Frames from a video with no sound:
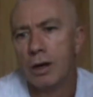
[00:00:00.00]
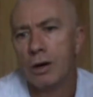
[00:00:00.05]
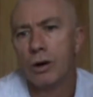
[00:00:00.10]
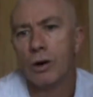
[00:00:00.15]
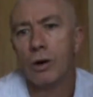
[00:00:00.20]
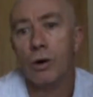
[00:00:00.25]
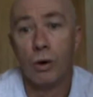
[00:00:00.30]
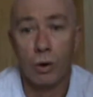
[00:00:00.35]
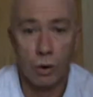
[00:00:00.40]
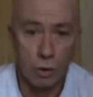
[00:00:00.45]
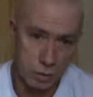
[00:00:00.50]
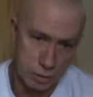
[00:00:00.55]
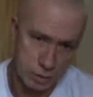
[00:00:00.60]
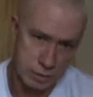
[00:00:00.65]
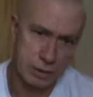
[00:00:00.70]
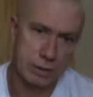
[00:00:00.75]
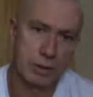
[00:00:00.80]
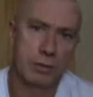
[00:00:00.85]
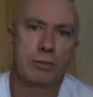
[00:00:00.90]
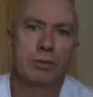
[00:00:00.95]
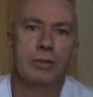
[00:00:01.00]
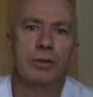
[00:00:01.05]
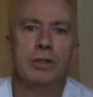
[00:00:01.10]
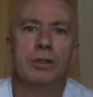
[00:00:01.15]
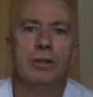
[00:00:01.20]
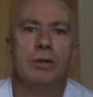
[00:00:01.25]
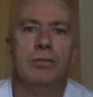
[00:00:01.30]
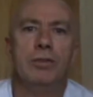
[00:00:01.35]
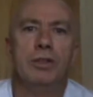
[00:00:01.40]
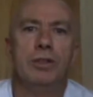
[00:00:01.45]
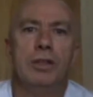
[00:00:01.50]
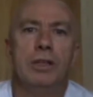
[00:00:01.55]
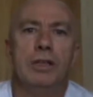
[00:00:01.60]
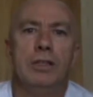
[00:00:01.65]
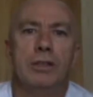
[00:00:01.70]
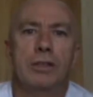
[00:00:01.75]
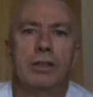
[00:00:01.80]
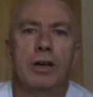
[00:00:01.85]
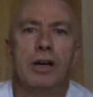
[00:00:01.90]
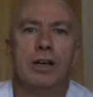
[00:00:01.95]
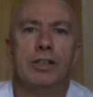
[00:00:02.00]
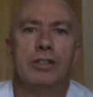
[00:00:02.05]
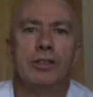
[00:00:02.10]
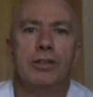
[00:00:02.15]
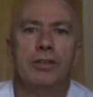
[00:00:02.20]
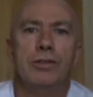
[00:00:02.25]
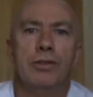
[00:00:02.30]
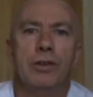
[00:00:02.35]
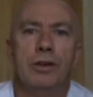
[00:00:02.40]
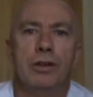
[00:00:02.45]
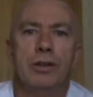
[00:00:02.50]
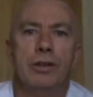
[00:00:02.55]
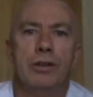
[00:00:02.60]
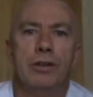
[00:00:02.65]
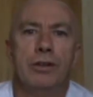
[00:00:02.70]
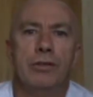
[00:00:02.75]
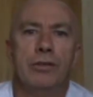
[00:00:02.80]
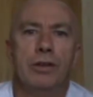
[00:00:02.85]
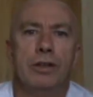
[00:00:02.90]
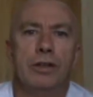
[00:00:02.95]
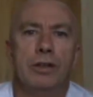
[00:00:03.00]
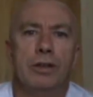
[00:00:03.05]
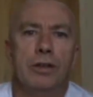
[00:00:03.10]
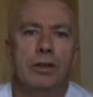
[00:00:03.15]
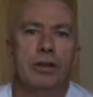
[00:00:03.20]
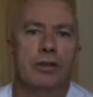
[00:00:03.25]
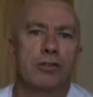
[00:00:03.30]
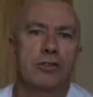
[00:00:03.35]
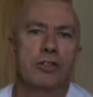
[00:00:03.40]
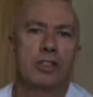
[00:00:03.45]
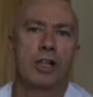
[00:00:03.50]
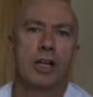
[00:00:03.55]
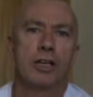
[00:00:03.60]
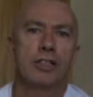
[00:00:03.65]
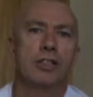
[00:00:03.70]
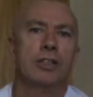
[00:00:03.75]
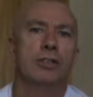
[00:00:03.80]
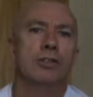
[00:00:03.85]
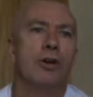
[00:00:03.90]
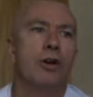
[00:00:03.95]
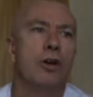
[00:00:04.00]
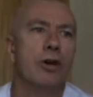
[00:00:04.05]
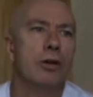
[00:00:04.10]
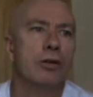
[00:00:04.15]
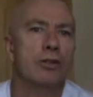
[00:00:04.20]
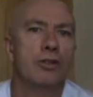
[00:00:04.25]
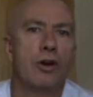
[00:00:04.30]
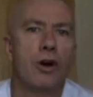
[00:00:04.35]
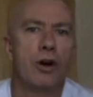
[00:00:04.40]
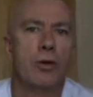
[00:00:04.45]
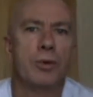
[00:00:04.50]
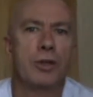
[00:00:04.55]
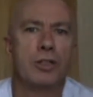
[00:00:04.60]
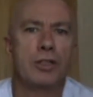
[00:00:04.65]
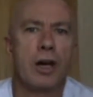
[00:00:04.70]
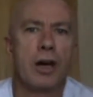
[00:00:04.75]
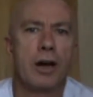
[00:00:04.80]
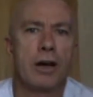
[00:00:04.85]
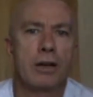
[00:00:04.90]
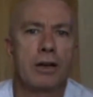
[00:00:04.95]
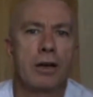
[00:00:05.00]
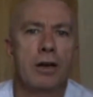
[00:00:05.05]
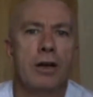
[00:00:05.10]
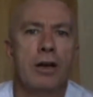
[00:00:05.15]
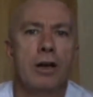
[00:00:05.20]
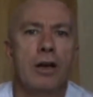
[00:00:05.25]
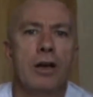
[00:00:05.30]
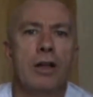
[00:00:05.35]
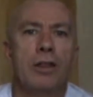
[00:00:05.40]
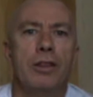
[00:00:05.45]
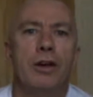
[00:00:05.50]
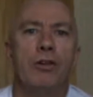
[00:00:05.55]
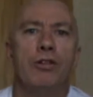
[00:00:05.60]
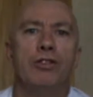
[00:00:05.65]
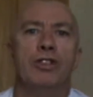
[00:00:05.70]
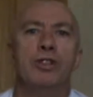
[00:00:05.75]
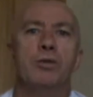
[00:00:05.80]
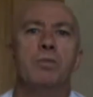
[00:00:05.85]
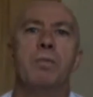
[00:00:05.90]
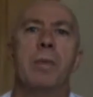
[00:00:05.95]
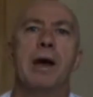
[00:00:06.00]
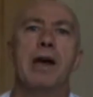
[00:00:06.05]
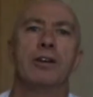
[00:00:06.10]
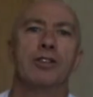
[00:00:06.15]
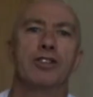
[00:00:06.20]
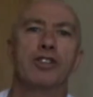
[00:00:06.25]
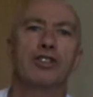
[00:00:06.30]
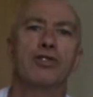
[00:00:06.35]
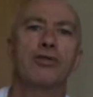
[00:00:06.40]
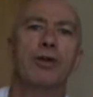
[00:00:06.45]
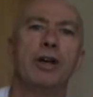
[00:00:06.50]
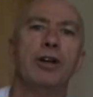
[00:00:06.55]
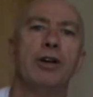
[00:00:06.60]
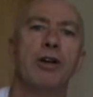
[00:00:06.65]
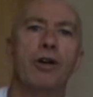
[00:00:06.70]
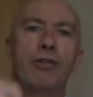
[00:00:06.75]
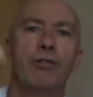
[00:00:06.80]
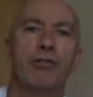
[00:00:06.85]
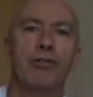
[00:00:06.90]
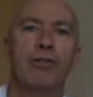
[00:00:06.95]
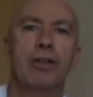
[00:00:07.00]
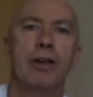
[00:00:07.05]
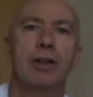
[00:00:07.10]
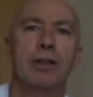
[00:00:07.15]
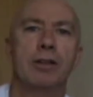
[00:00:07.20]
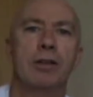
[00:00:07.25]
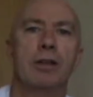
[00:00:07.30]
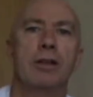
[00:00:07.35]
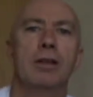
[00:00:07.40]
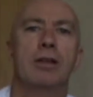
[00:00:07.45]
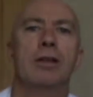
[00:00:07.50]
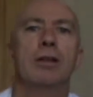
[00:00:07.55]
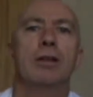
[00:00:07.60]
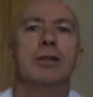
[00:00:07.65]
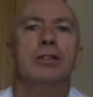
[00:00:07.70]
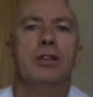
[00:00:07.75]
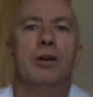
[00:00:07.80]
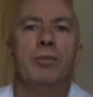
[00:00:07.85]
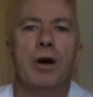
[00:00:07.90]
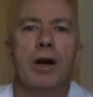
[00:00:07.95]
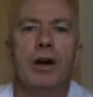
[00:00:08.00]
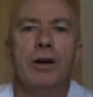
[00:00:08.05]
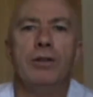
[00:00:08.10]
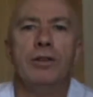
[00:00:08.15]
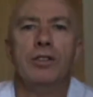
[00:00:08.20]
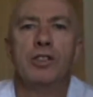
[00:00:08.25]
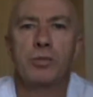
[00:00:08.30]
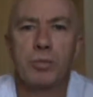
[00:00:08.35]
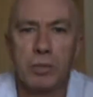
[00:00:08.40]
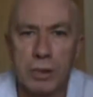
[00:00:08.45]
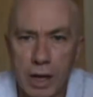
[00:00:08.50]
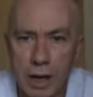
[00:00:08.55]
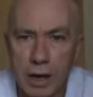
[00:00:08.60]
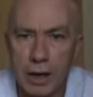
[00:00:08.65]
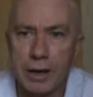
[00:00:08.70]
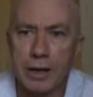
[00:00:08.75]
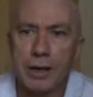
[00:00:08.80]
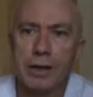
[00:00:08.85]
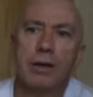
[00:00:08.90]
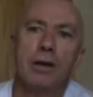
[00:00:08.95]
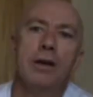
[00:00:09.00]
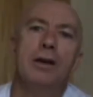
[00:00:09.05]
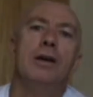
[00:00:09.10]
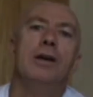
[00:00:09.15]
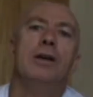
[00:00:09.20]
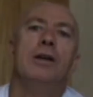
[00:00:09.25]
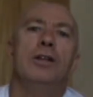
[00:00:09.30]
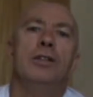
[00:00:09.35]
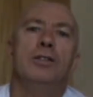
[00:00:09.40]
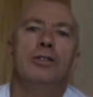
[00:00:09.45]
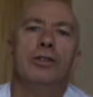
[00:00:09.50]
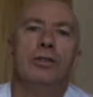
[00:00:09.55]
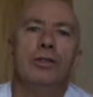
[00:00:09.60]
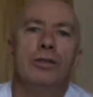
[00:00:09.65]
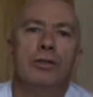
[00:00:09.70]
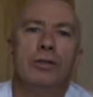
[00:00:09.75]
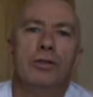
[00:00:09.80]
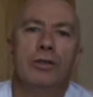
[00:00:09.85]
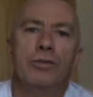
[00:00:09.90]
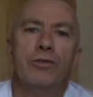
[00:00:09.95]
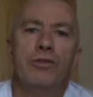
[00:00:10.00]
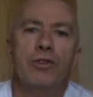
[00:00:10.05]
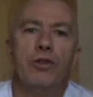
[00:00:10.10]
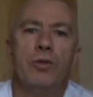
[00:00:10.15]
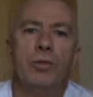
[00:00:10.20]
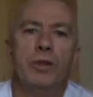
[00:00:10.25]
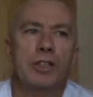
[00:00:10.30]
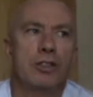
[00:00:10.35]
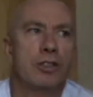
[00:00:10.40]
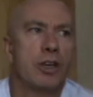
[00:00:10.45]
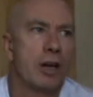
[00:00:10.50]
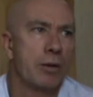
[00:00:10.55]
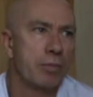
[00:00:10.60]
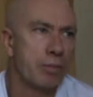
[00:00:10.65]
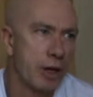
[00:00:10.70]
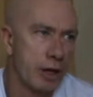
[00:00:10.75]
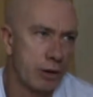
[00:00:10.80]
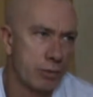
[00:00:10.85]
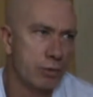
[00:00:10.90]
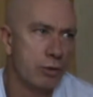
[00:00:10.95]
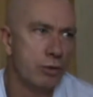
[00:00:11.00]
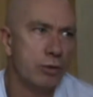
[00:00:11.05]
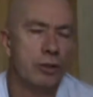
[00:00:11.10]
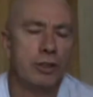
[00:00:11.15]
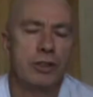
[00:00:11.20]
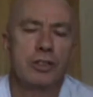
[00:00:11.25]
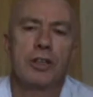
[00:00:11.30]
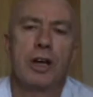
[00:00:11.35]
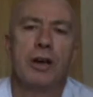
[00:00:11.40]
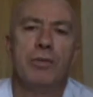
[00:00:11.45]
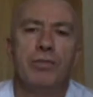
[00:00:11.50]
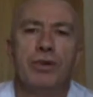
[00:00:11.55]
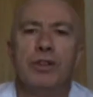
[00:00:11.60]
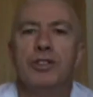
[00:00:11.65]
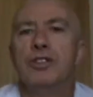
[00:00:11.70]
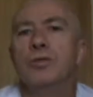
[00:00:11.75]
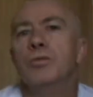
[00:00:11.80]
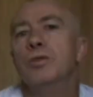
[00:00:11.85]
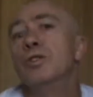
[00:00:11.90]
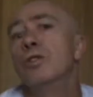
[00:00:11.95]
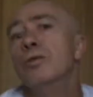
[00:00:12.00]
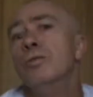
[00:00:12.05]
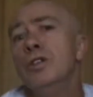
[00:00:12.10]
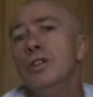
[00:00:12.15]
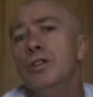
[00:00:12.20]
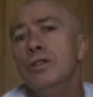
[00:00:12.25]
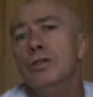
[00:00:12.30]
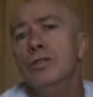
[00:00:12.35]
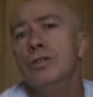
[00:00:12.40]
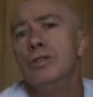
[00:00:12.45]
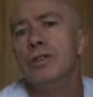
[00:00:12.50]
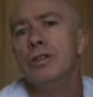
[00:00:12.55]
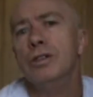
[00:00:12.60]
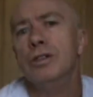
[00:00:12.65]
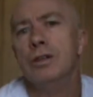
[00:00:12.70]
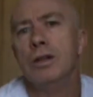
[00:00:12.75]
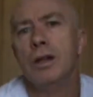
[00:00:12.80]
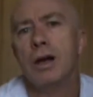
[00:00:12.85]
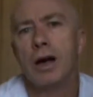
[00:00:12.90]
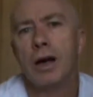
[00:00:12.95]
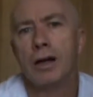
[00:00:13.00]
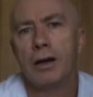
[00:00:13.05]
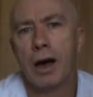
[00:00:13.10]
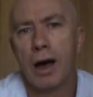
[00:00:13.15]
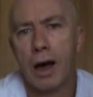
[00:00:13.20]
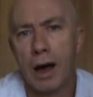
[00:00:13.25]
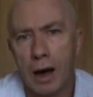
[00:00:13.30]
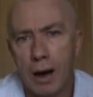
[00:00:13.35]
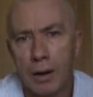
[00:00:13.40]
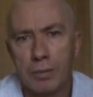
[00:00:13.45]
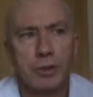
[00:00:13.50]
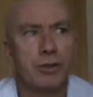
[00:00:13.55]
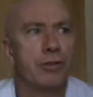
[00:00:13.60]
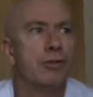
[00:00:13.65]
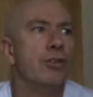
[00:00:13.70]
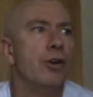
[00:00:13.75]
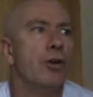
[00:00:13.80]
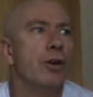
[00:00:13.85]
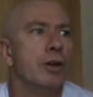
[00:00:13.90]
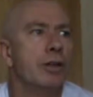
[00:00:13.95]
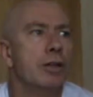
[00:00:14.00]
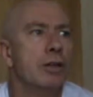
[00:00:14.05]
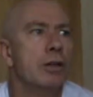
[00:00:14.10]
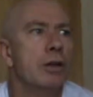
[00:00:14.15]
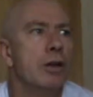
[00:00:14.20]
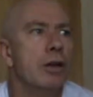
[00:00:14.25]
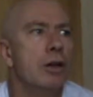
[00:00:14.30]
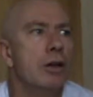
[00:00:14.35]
or in the case of a slashing type attack, they will just bounce straight off the opponent's blade to form an attack back. Well, the same principle can be used in unarmed fighting.